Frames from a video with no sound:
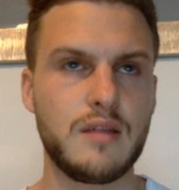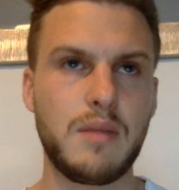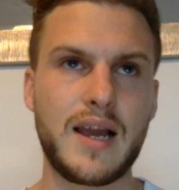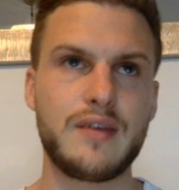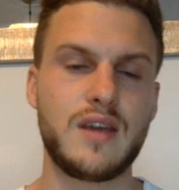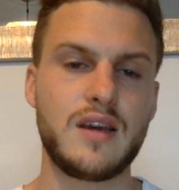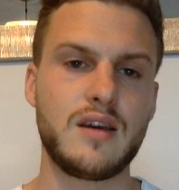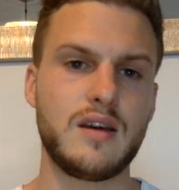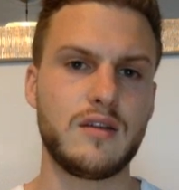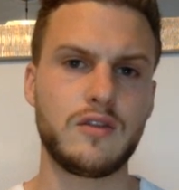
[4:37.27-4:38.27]
The plastic
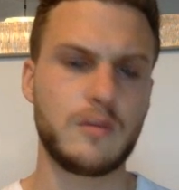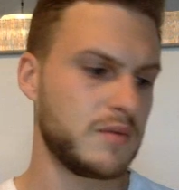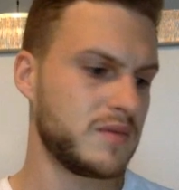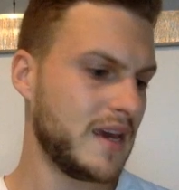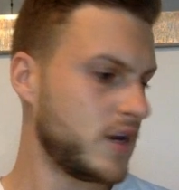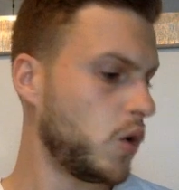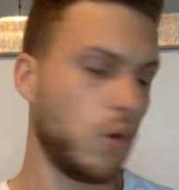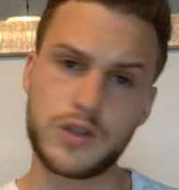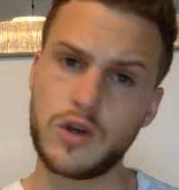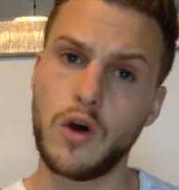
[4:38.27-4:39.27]
can sometimes get
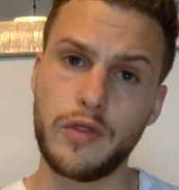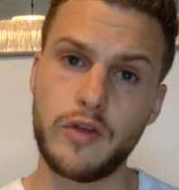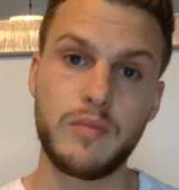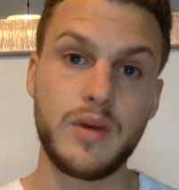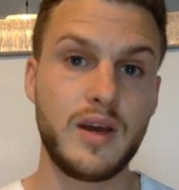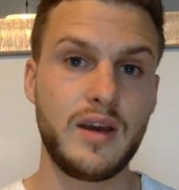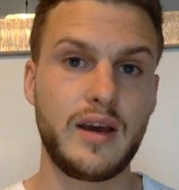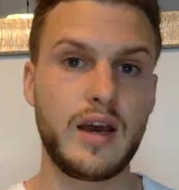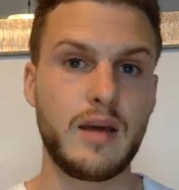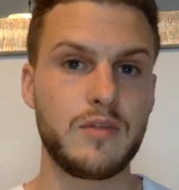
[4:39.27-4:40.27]
caught on them.
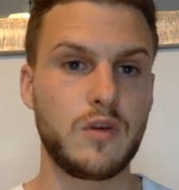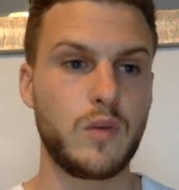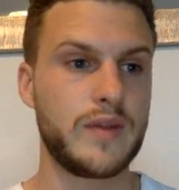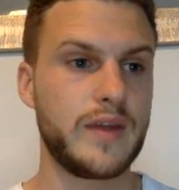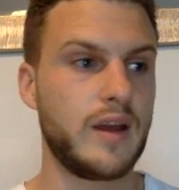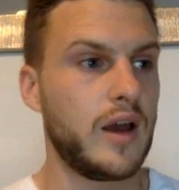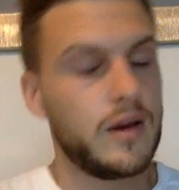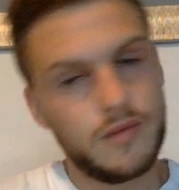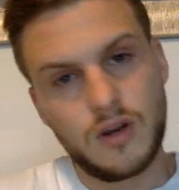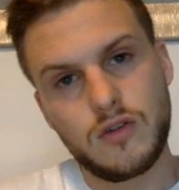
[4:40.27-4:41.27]
So when they're
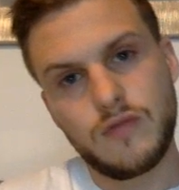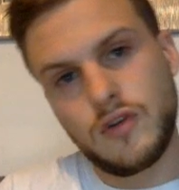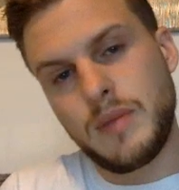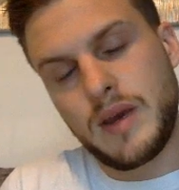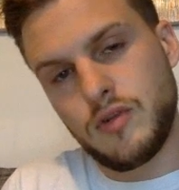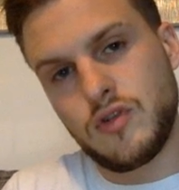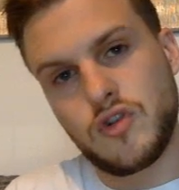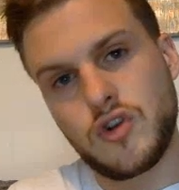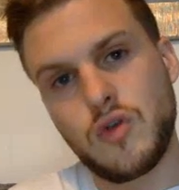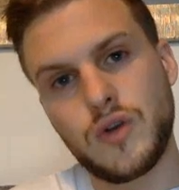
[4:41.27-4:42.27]
like, you've got baby on your
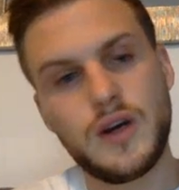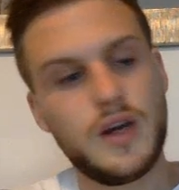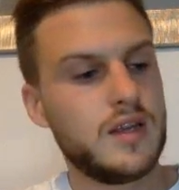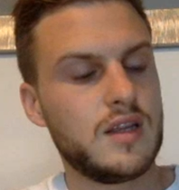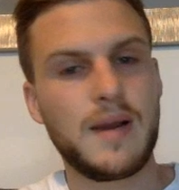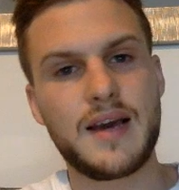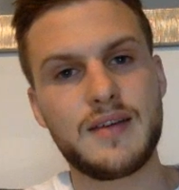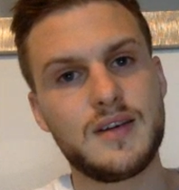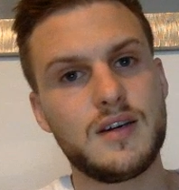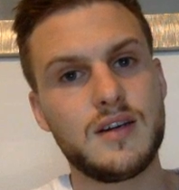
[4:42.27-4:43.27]
shoulder, the
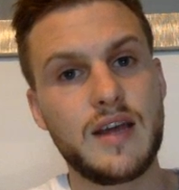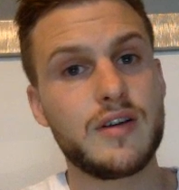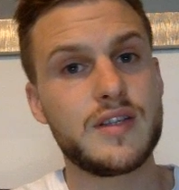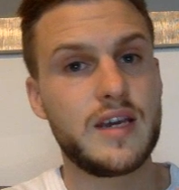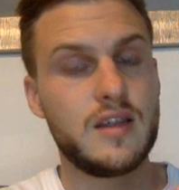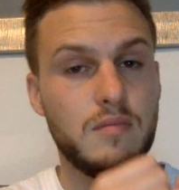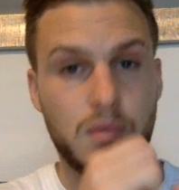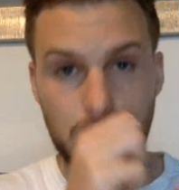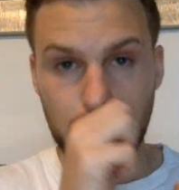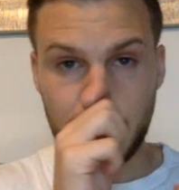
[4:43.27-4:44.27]
plastic can irritate them
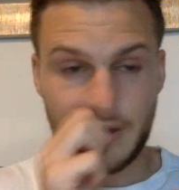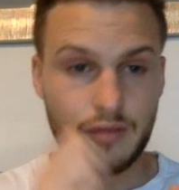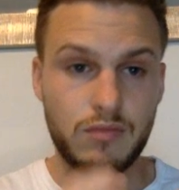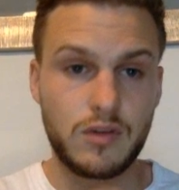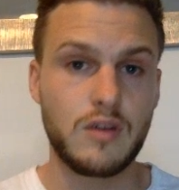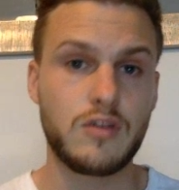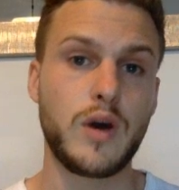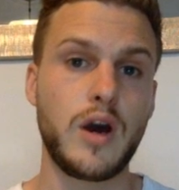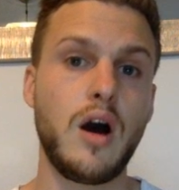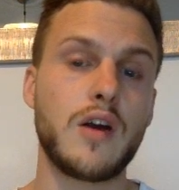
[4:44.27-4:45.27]
because it's
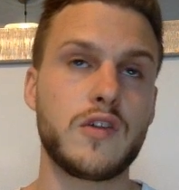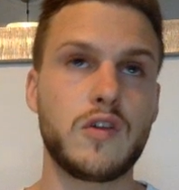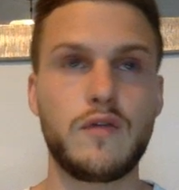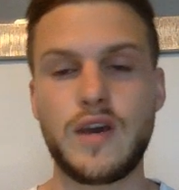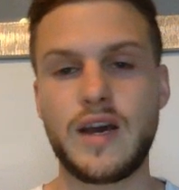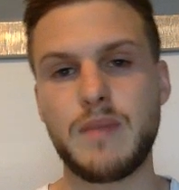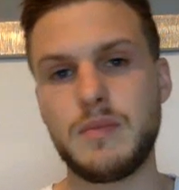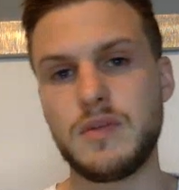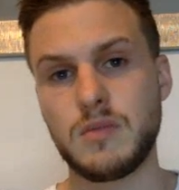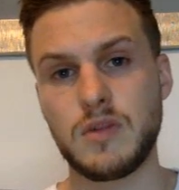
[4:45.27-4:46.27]
quite hard. So if you had
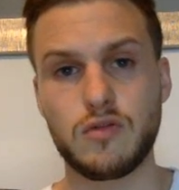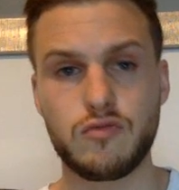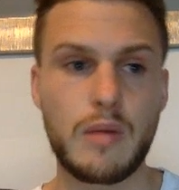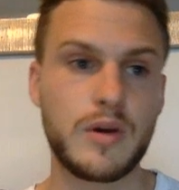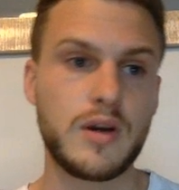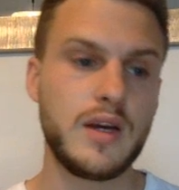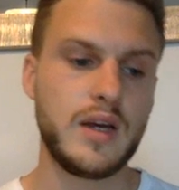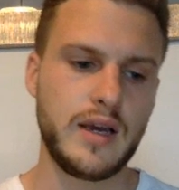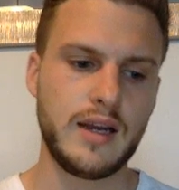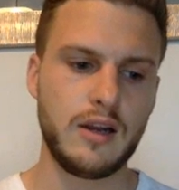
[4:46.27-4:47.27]
maybe something that was rubber, a
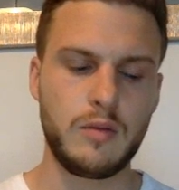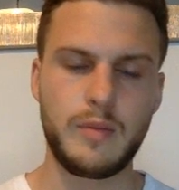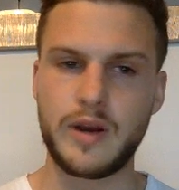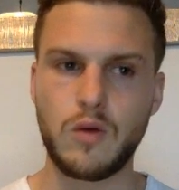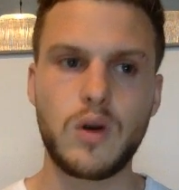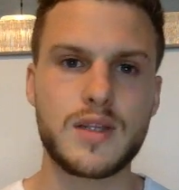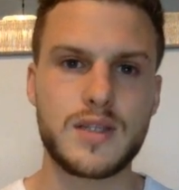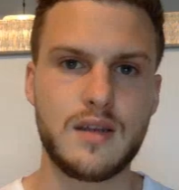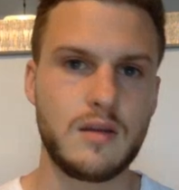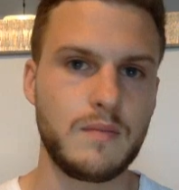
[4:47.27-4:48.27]
little bit better
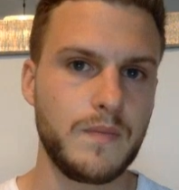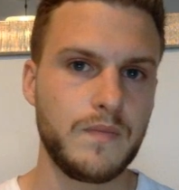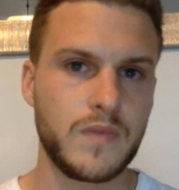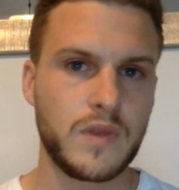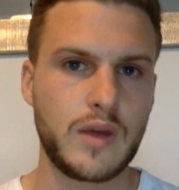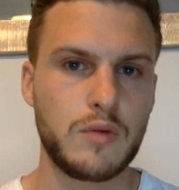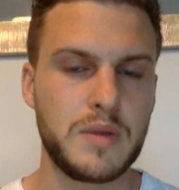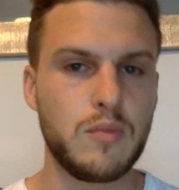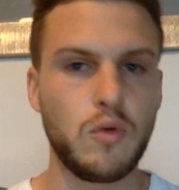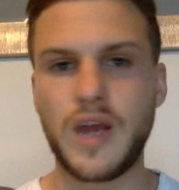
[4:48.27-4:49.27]
quality, then they would
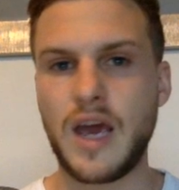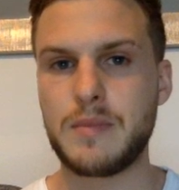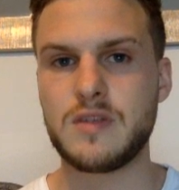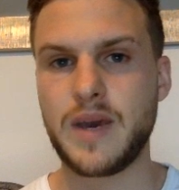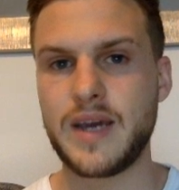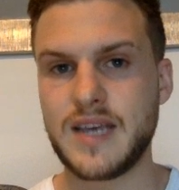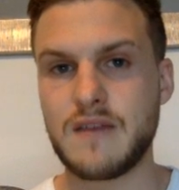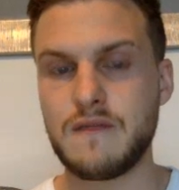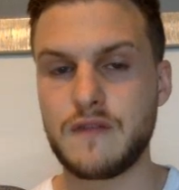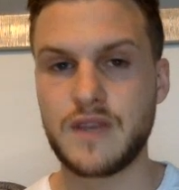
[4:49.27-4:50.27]
be more than happy to pay
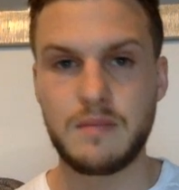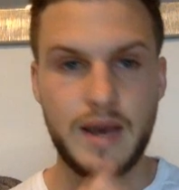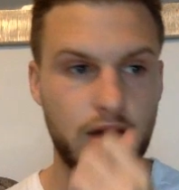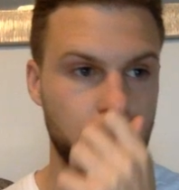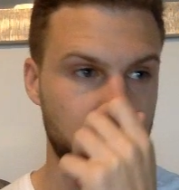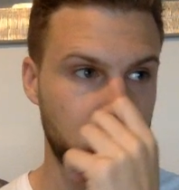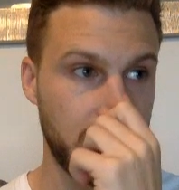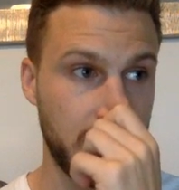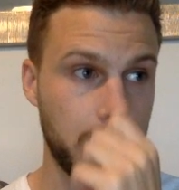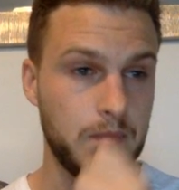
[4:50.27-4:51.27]

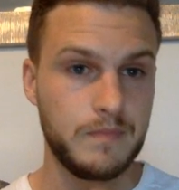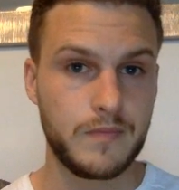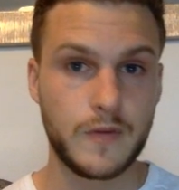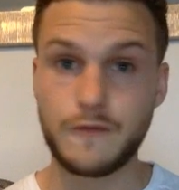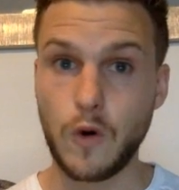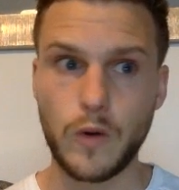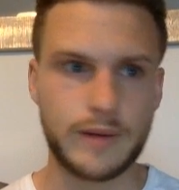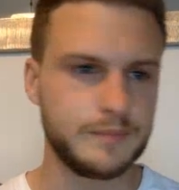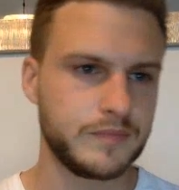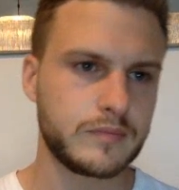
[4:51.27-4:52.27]
£10-15 for it.